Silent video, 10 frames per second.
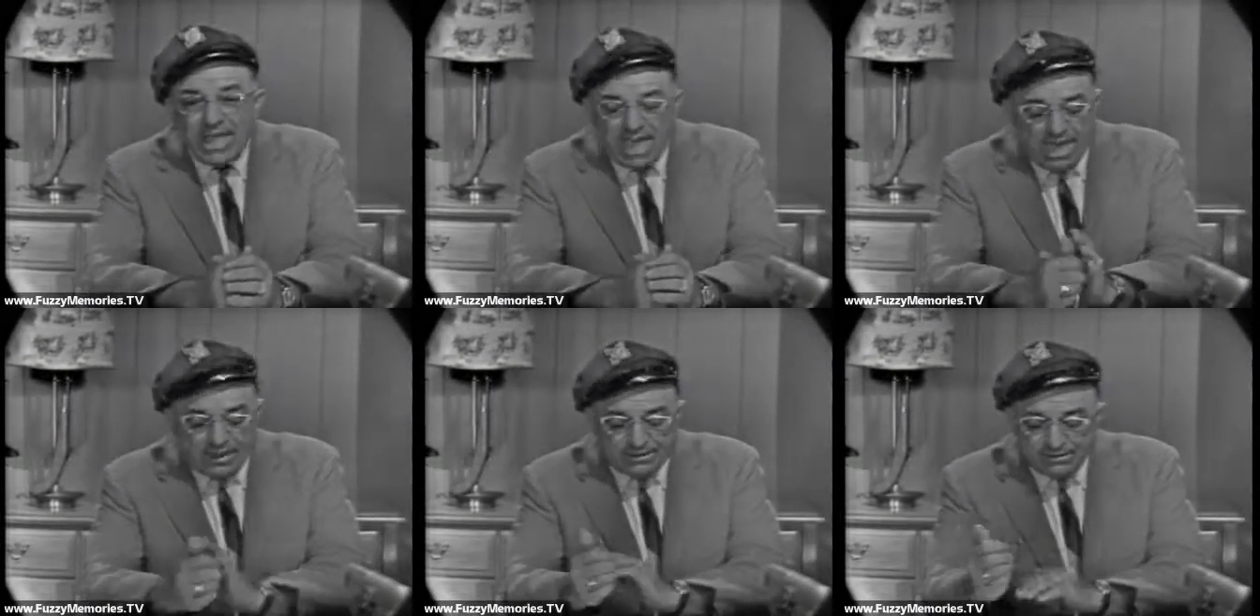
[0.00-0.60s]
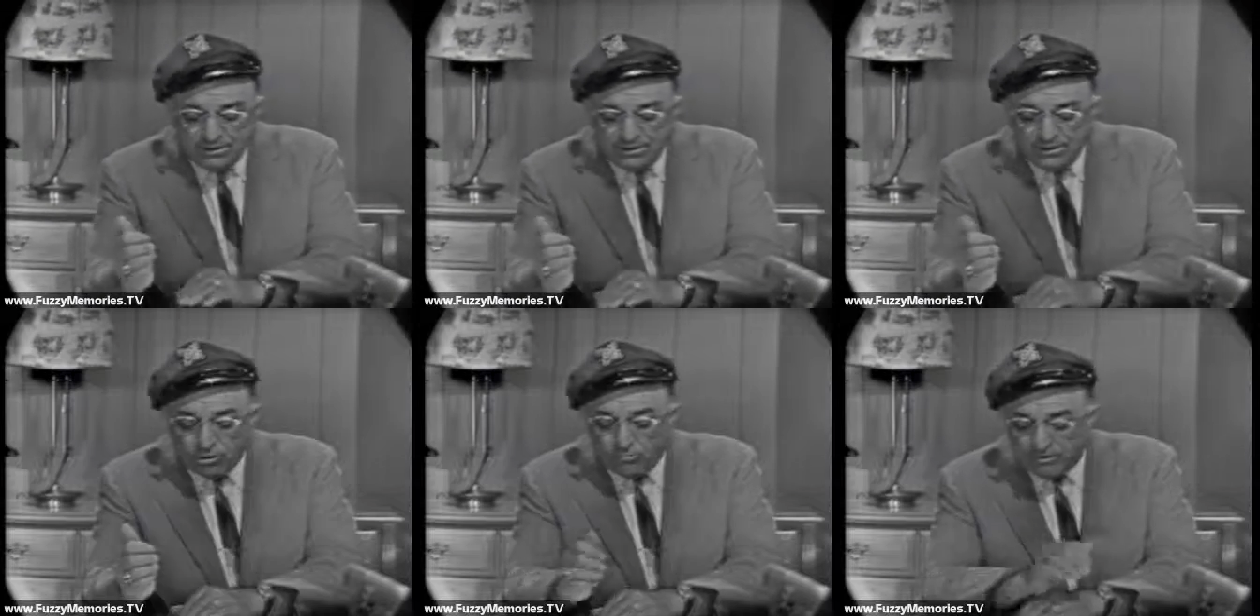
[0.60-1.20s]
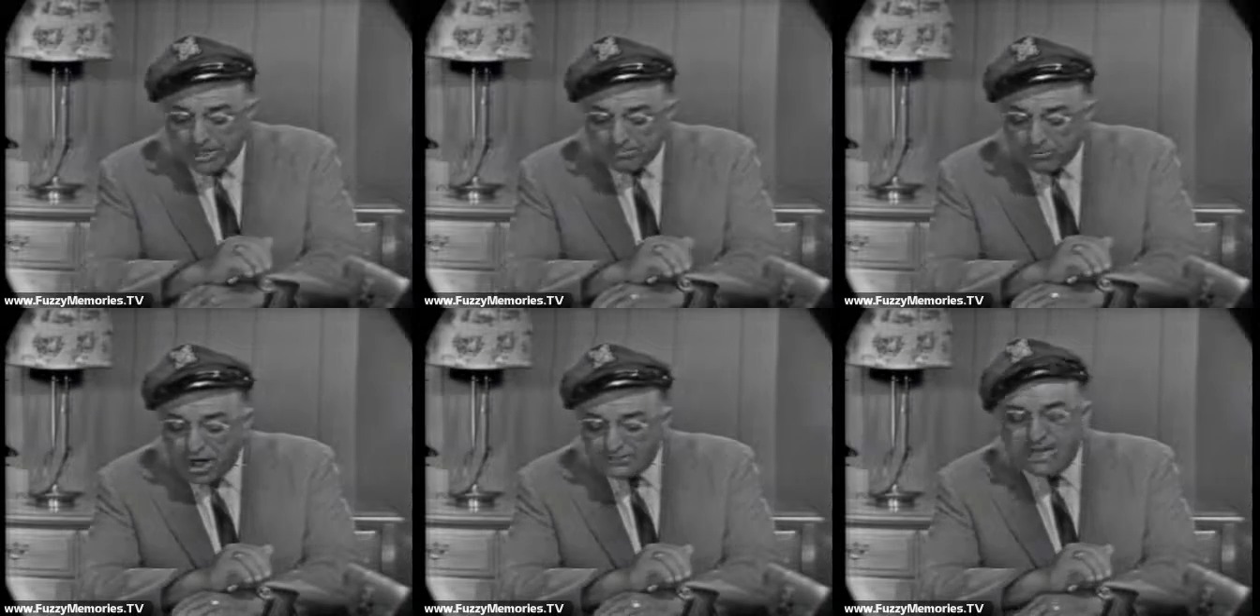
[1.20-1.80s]
And don't forget,
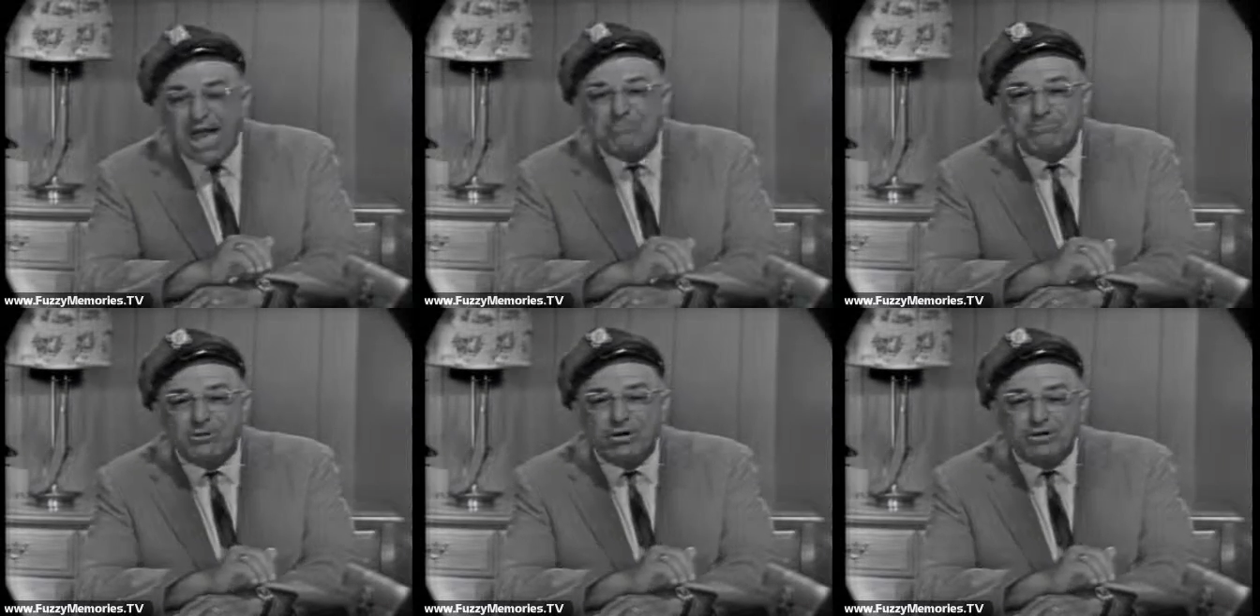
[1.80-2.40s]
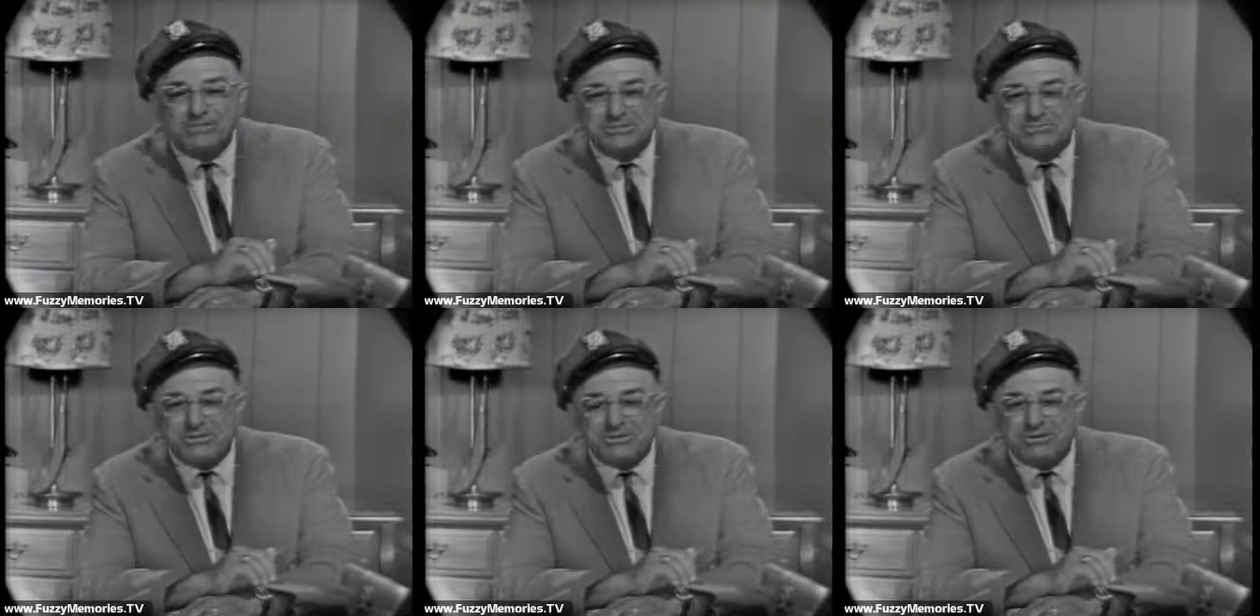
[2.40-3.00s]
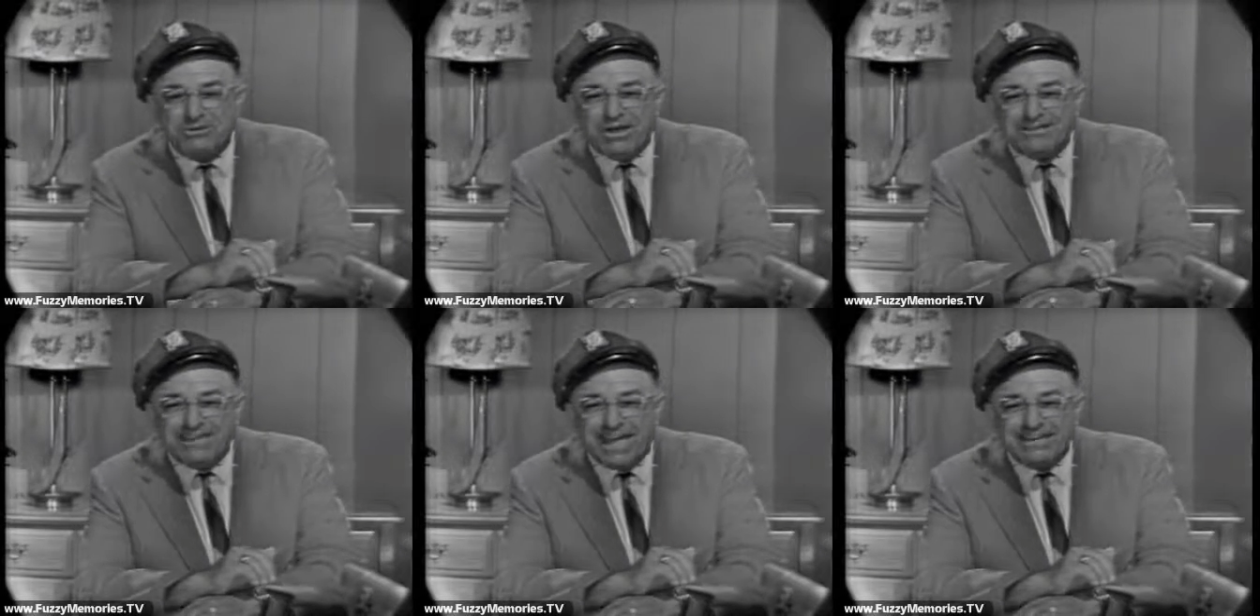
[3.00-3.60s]
Peroxide Pearl is expected to run
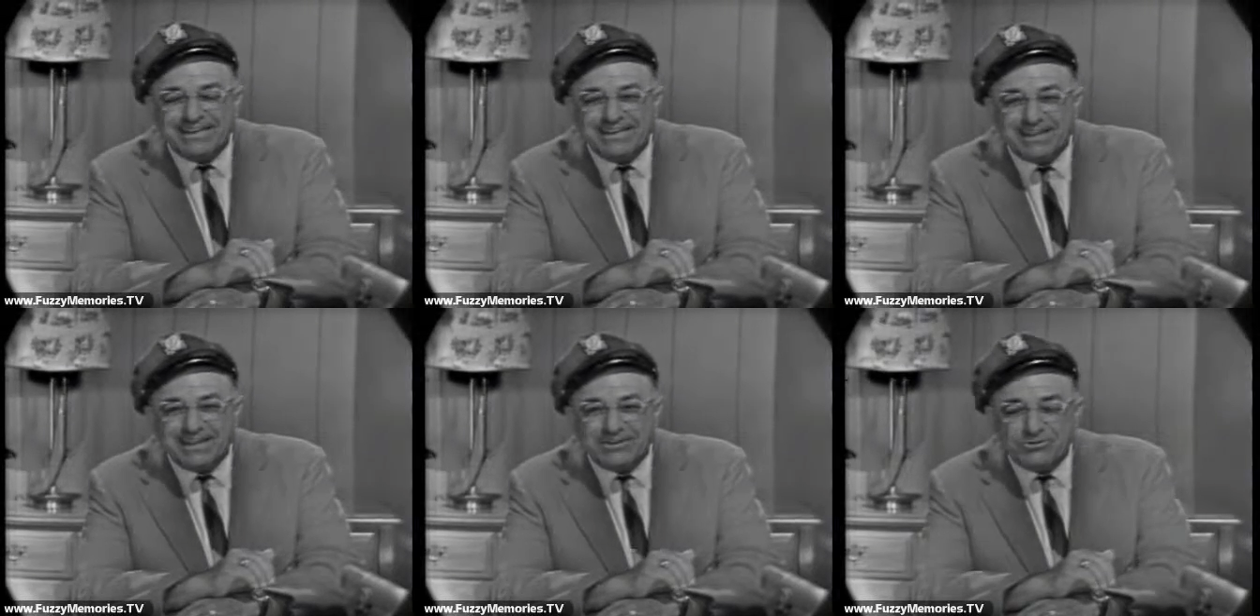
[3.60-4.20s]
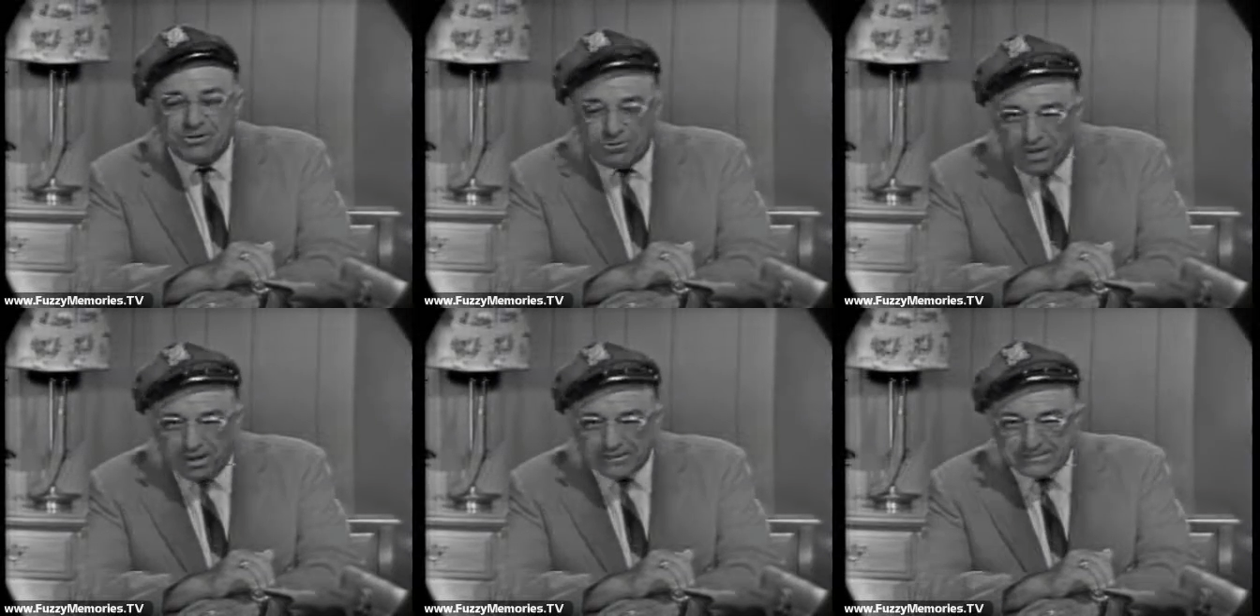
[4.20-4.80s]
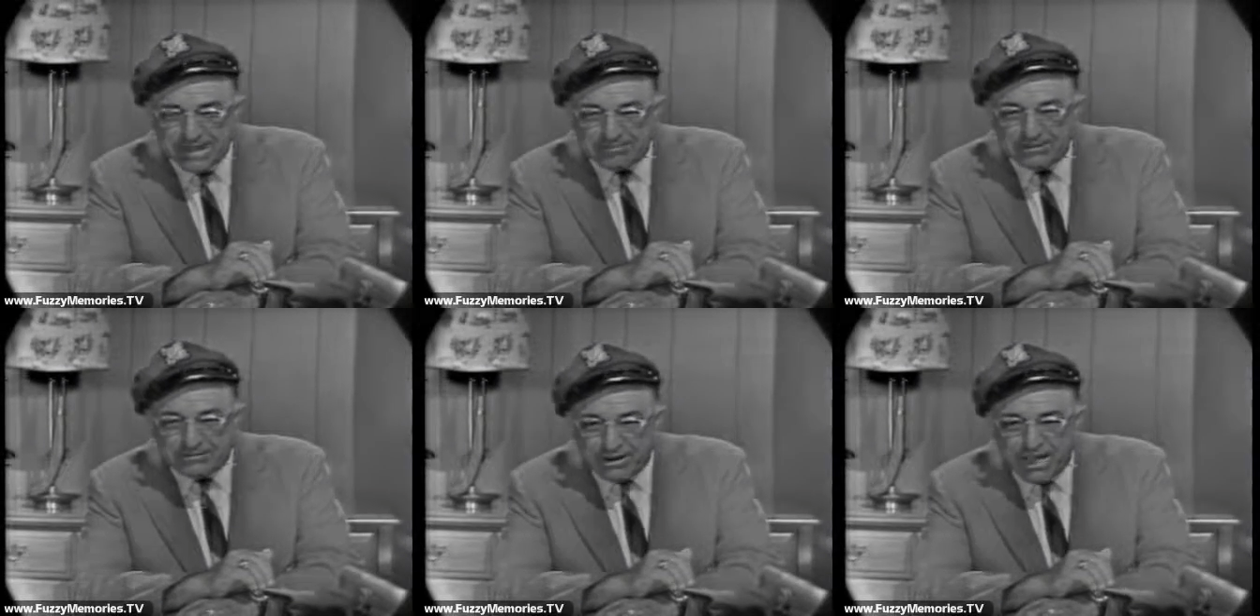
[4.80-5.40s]
tonight and do it well at
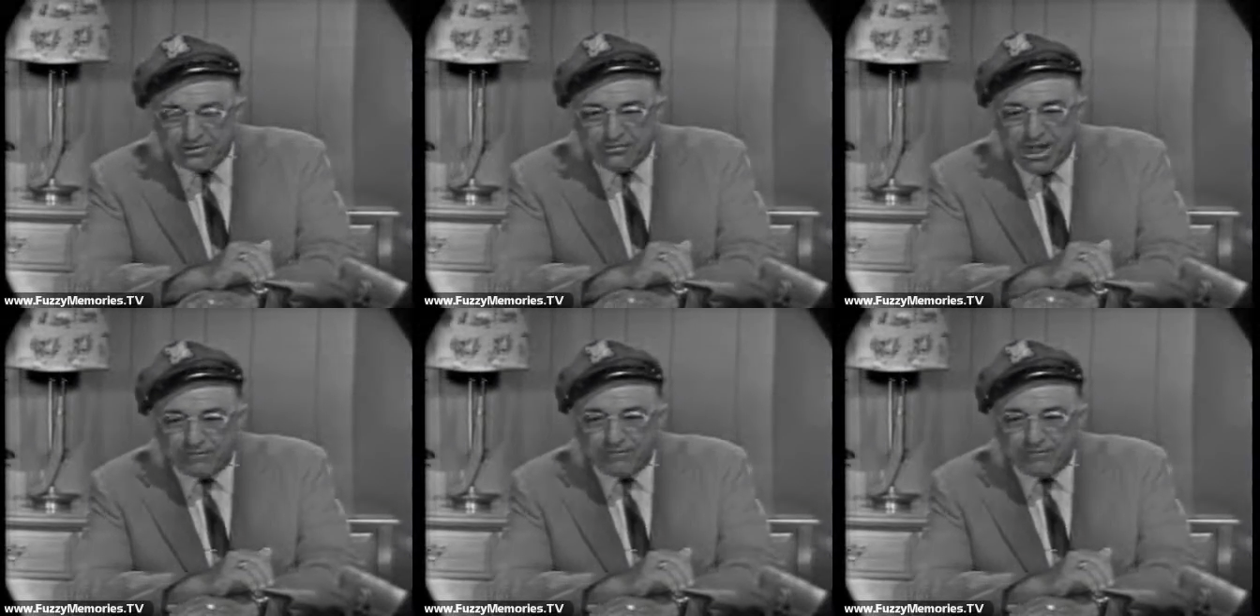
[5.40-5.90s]
Tampa Greyhound Track.